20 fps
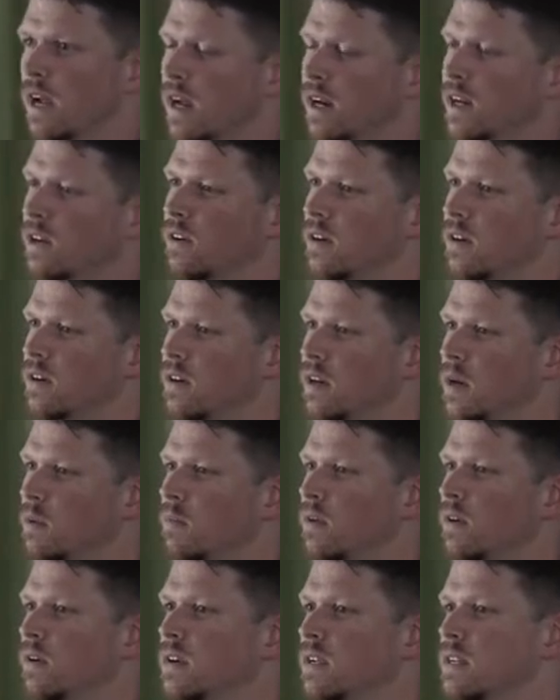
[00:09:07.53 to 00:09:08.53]
accurate
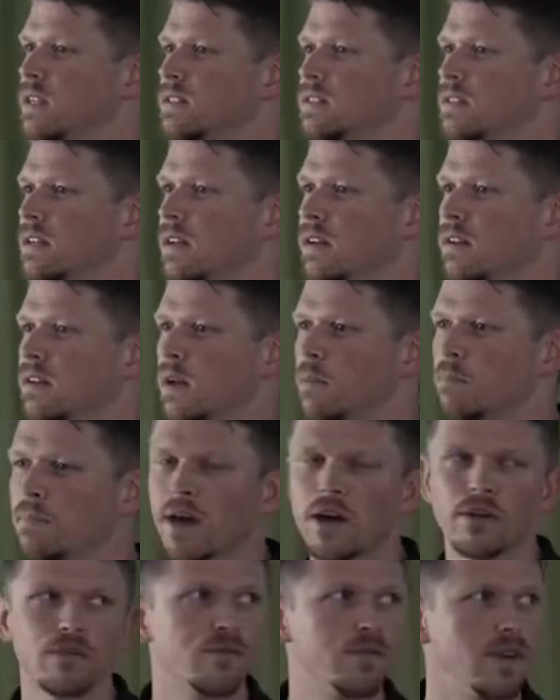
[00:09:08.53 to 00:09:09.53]
number is that
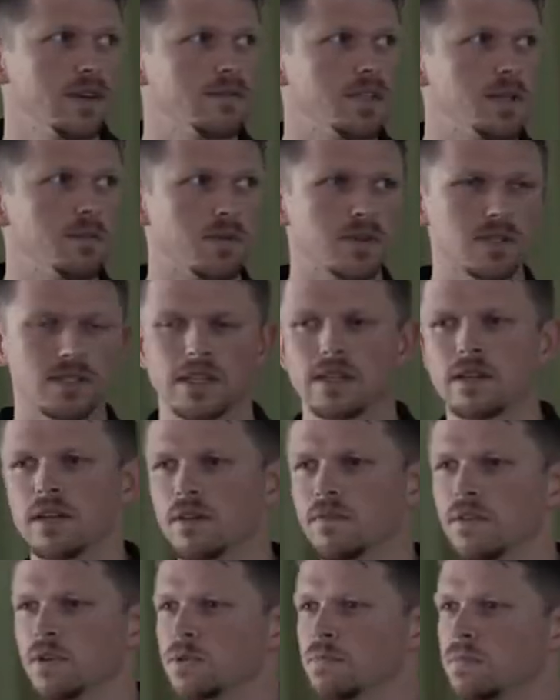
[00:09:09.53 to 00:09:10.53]
about 50%
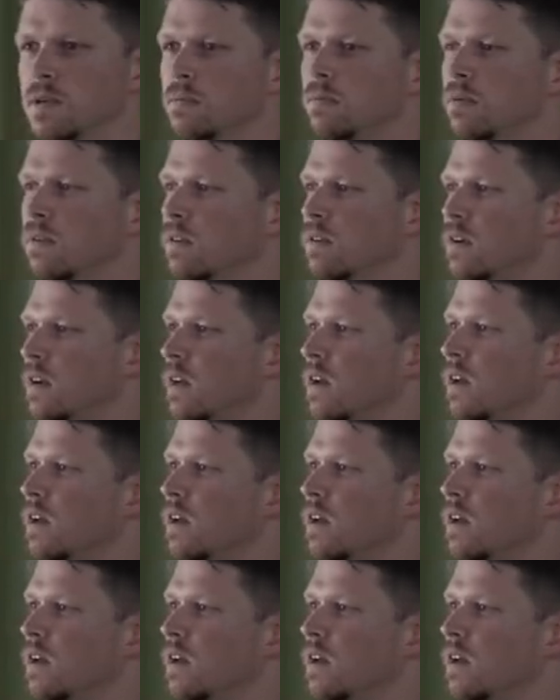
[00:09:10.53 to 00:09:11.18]
of those people